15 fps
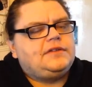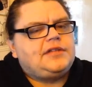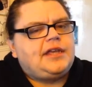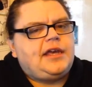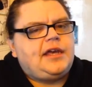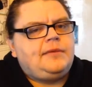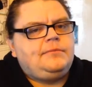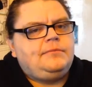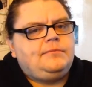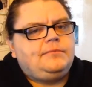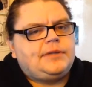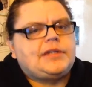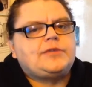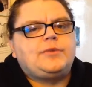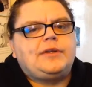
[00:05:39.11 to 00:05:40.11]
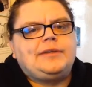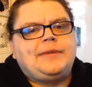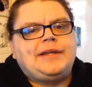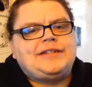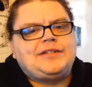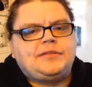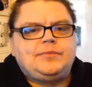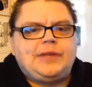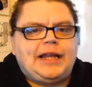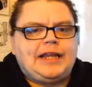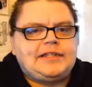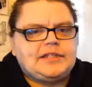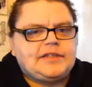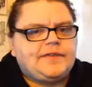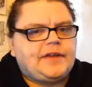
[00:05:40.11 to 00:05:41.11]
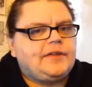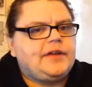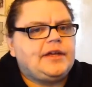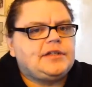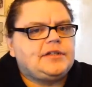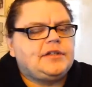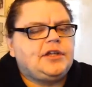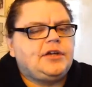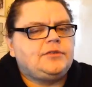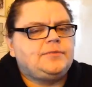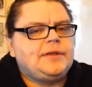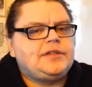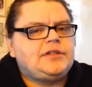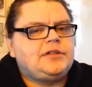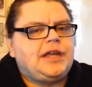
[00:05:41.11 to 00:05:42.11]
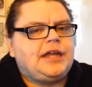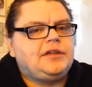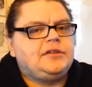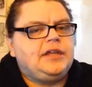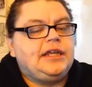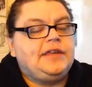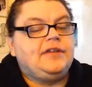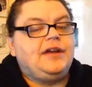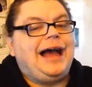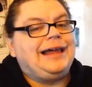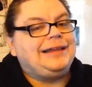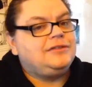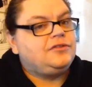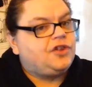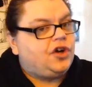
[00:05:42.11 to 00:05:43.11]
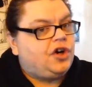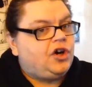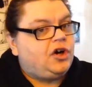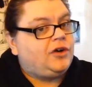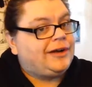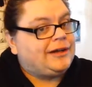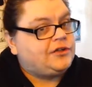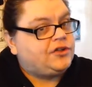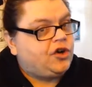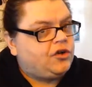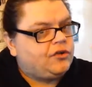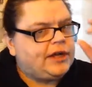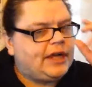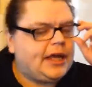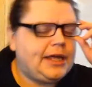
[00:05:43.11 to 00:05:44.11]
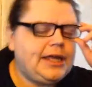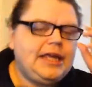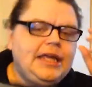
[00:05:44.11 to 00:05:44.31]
term, because when they mention planets in the Federation, they always mention either Andor or Andoria,